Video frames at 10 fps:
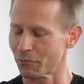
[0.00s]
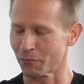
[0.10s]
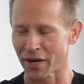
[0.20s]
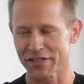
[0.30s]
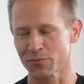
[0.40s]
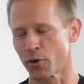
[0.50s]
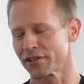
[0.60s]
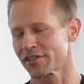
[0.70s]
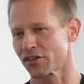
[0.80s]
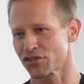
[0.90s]
My sport
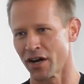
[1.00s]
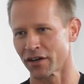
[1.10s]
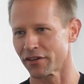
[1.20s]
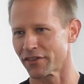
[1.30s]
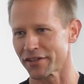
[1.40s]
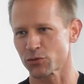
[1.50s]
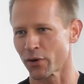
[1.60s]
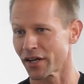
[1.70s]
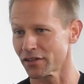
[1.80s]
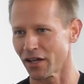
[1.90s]
is Ashtanga. That's
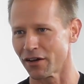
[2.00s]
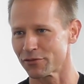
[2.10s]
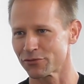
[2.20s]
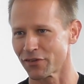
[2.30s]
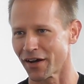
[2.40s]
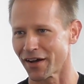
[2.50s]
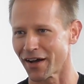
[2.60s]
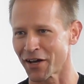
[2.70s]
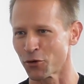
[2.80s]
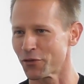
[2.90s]
what I love.
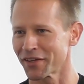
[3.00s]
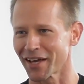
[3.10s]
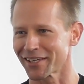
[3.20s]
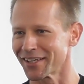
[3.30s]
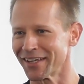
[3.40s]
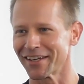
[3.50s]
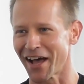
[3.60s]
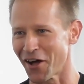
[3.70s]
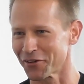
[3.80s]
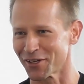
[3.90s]
I don't think I could get
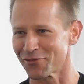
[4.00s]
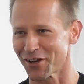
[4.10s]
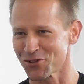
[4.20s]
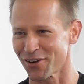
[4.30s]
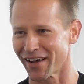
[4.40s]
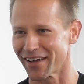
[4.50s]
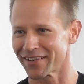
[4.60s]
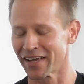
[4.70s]
out if I tried.